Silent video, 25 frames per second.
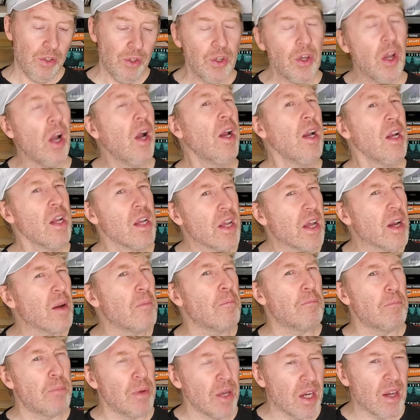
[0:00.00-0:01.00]
you kind of get a
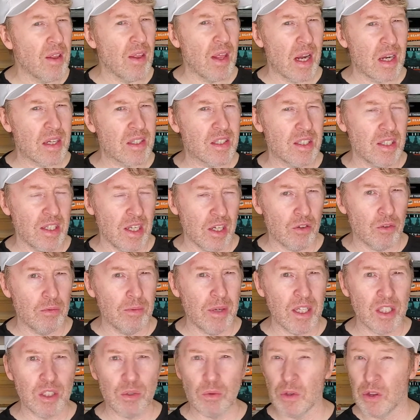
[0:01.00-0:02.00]
bit of that as a
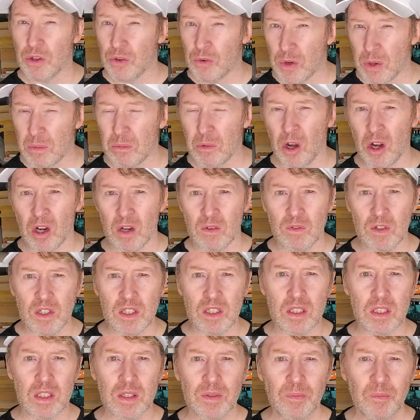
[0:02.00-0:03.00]
Necromancer with Grim
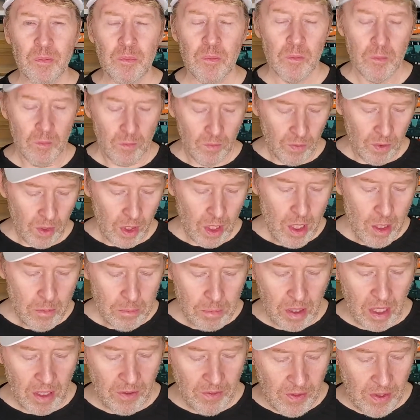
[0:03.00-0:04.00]
Harvest. But
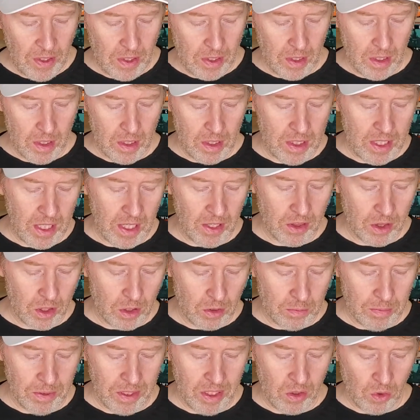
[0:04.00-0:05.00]
I think that the Death
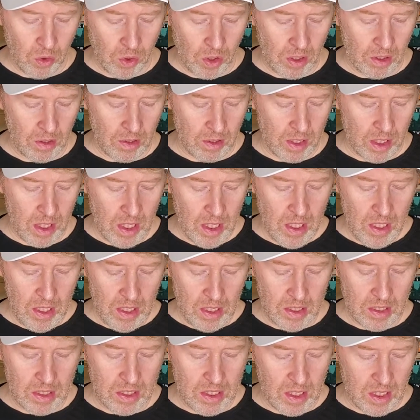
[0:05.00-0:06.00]
Domain Cleric
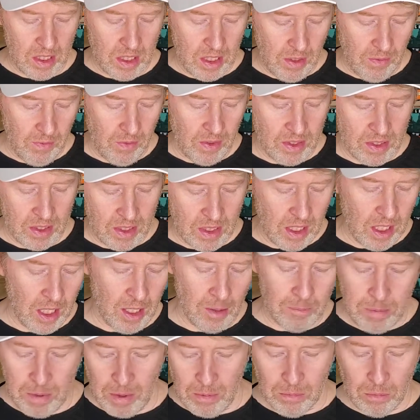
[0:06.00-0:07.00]
is going to give us a
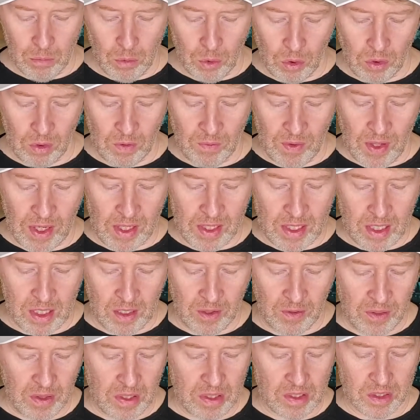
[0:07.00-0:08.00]
bit more of that kind of
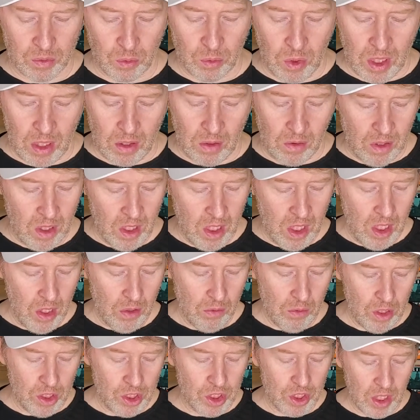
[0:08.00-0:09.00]
thing as well,
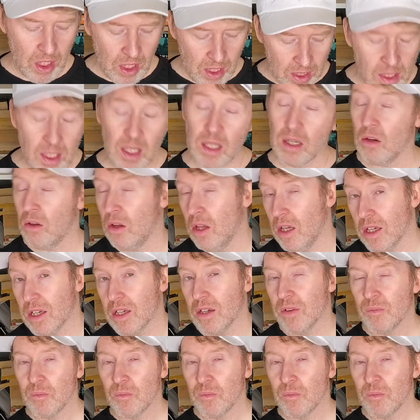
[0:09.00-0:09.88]
which I kind of like.